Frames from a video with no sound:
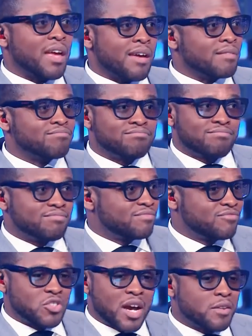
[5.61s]
They had
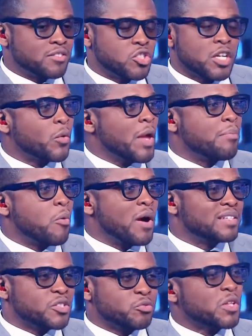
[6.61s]
tried to generate
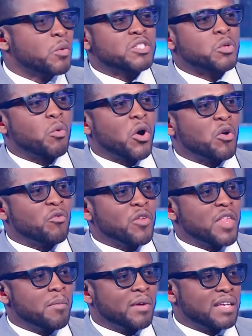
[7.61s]
points. It really wasn't working for
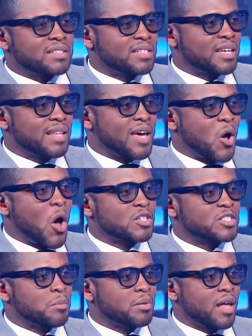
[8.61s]
them against the Atlanta
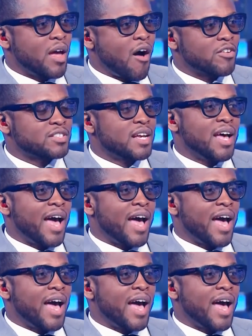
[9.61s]
Hawks in the playoffs.